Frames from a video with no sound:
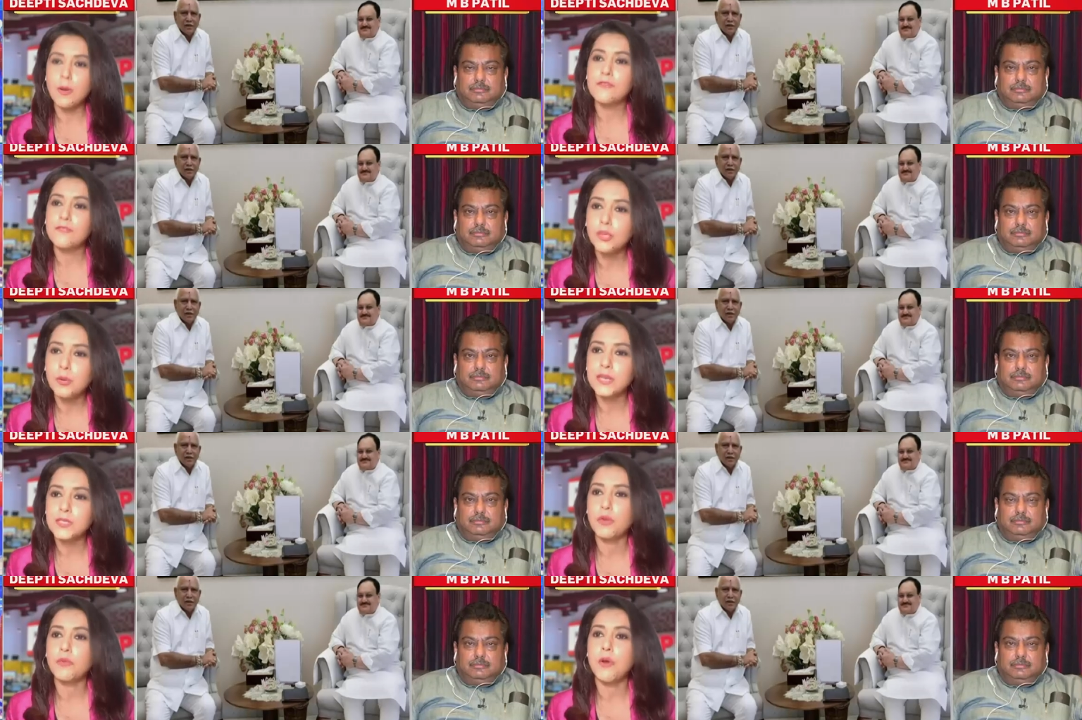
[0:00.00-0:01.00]
Speaker 1: our viewers would
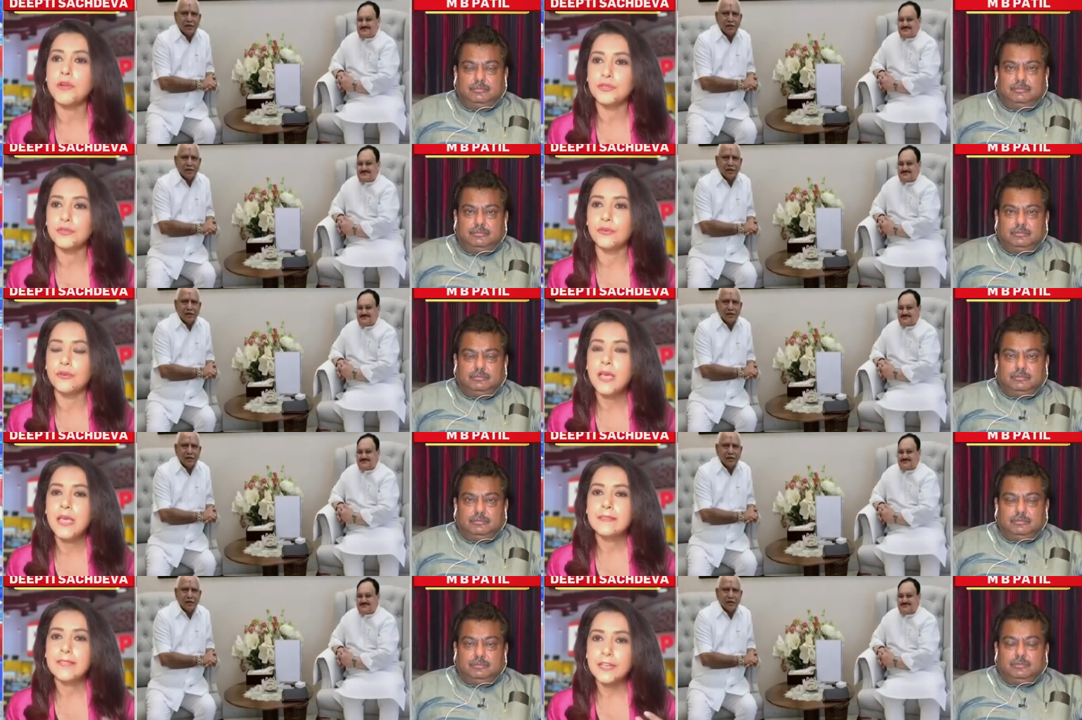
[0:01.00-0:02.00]
want to know
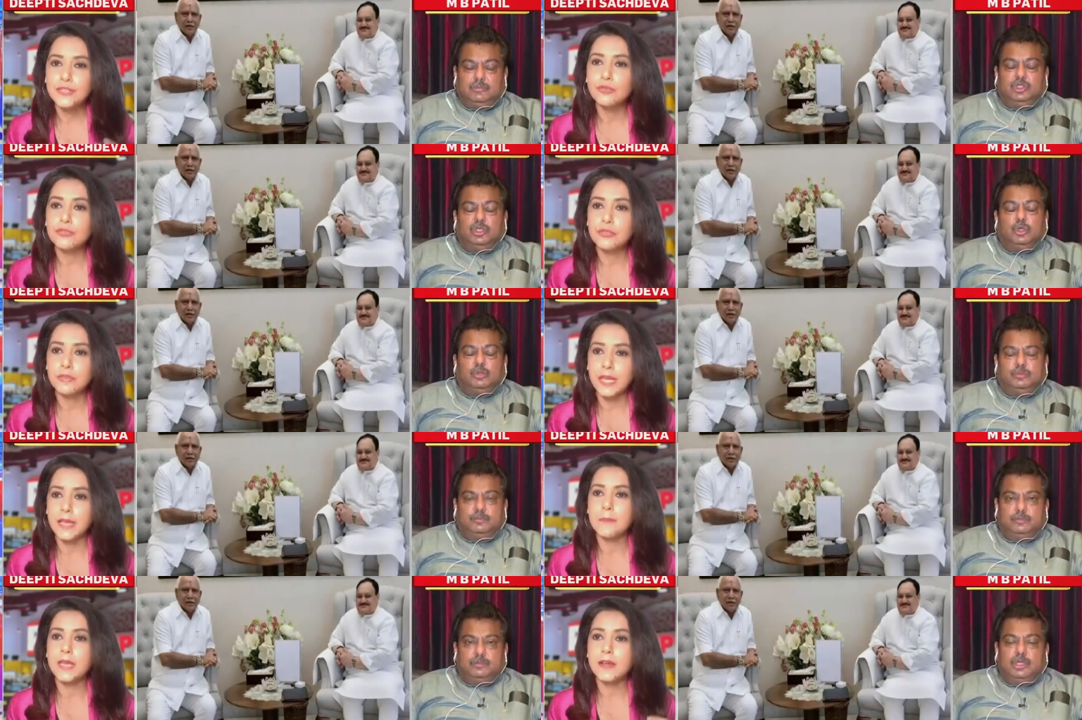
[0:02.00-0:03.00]
that you today,
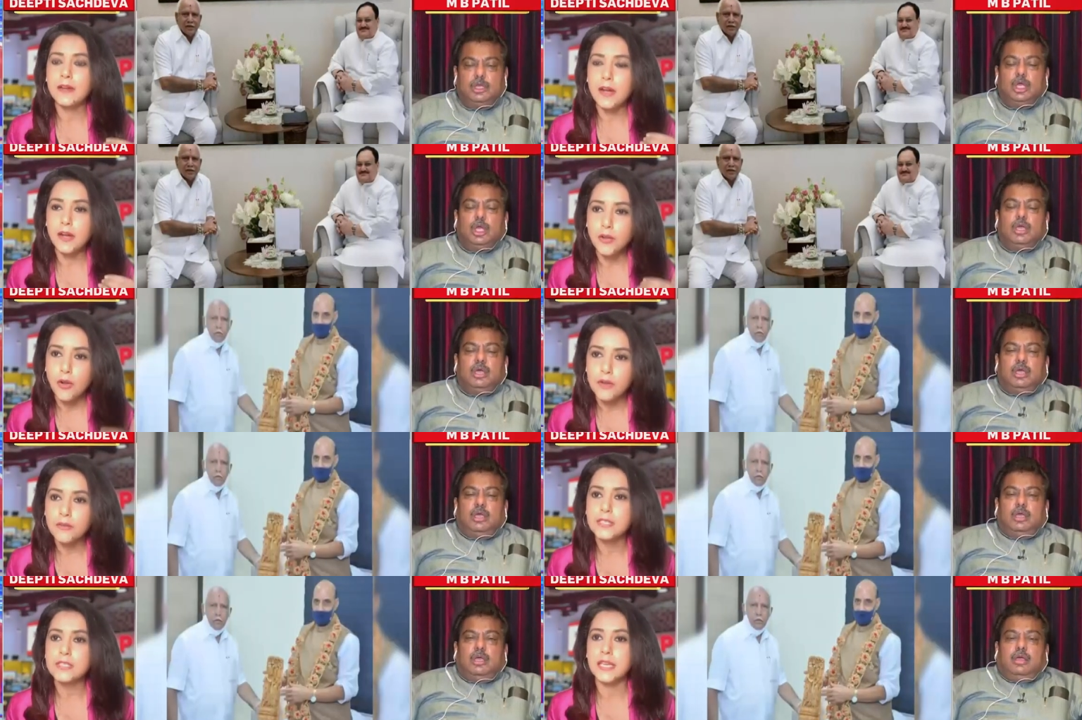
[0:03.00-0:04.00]
being a
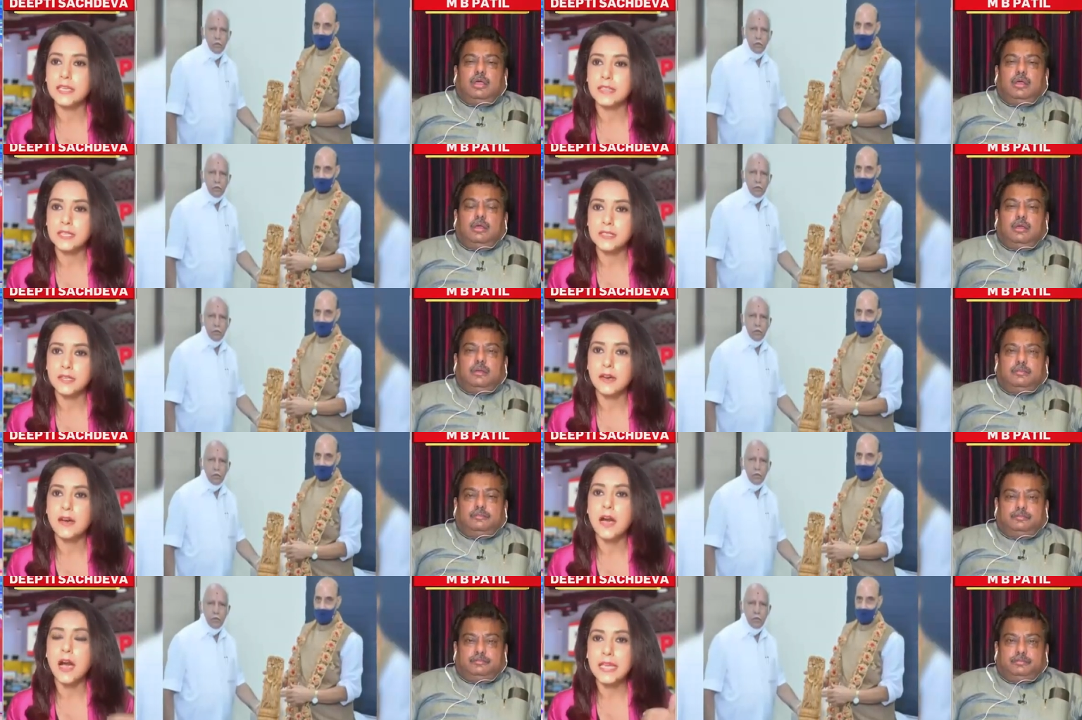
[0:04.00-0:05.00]
Congress neta, sir,
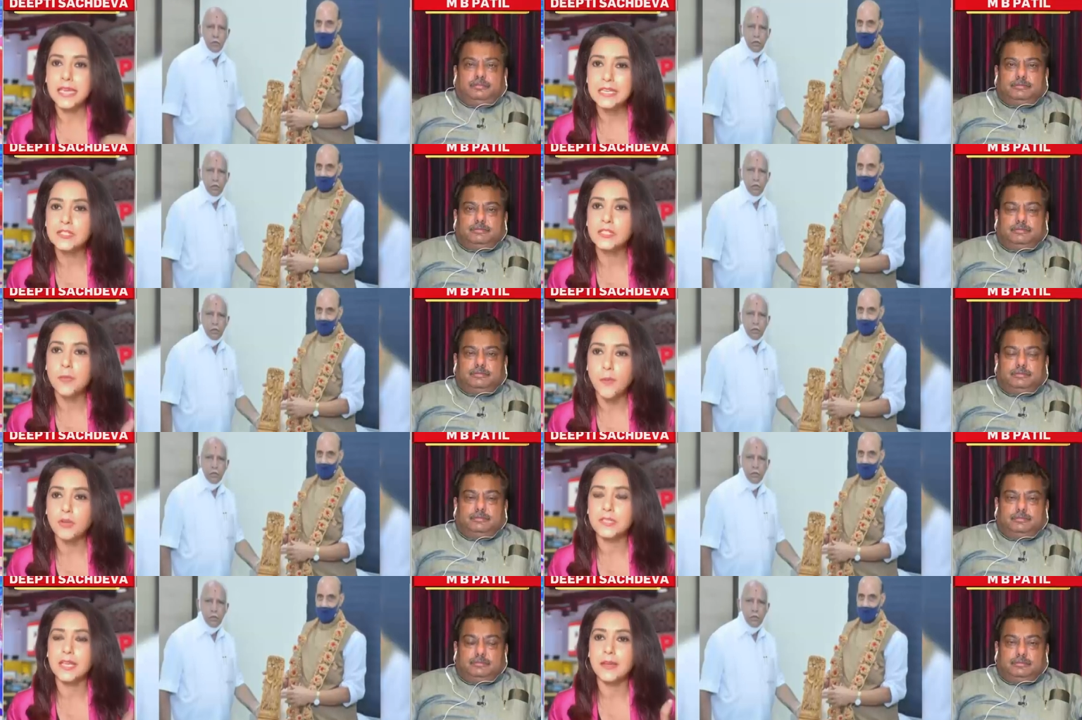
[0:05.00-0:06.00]
is
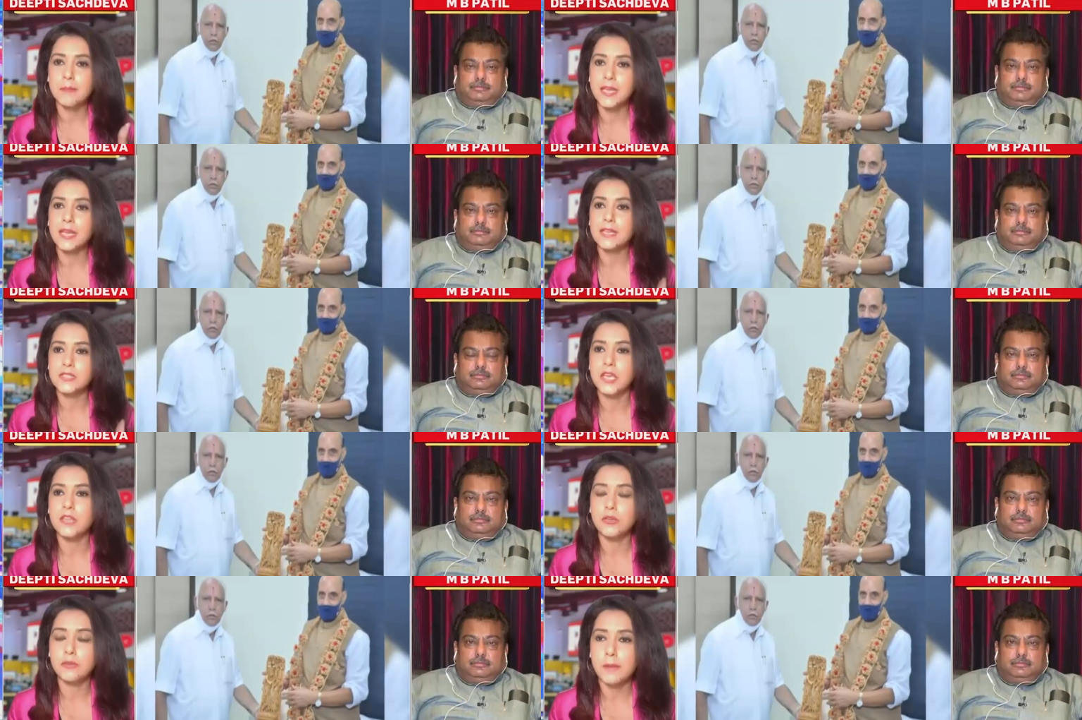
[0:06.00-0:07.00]
supporting B.S.
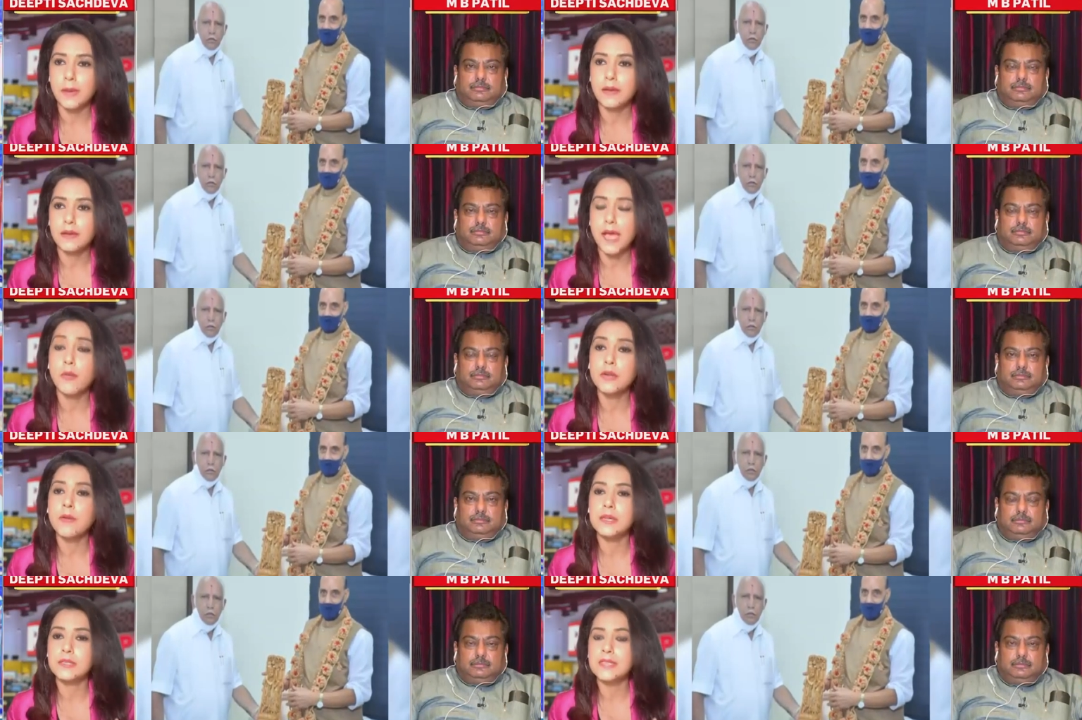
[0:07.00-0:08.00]
Yediyurappa. I want to
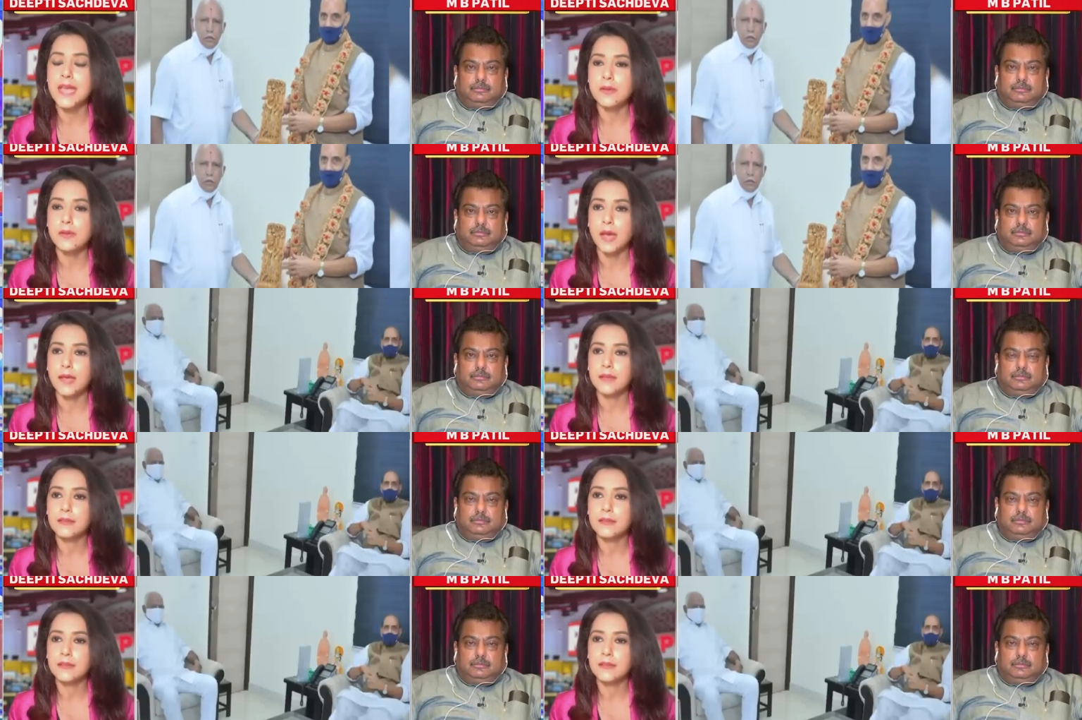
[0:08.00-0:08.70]
understand why.